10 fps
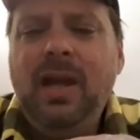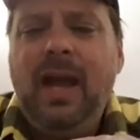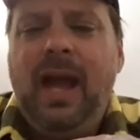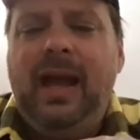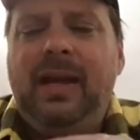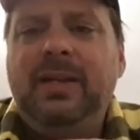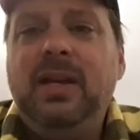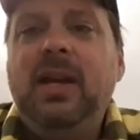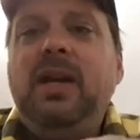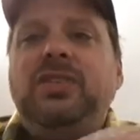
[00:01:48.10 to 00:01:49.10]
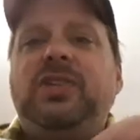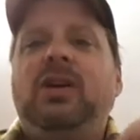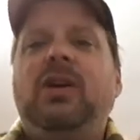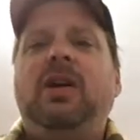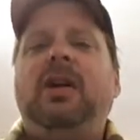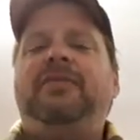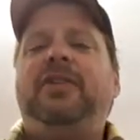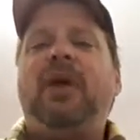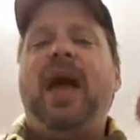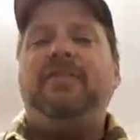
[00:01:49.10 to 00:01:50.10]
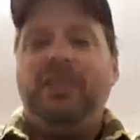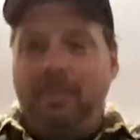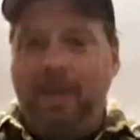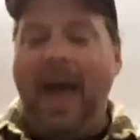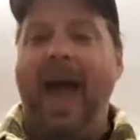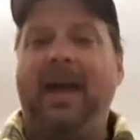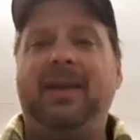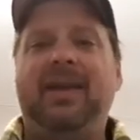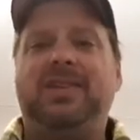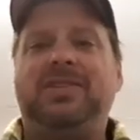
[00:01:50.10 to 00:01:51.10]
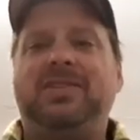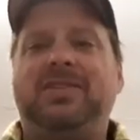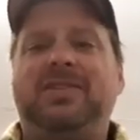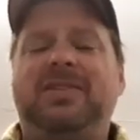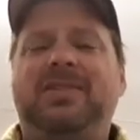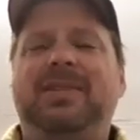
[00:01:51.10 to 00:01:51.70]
And so if you have it in the back, it's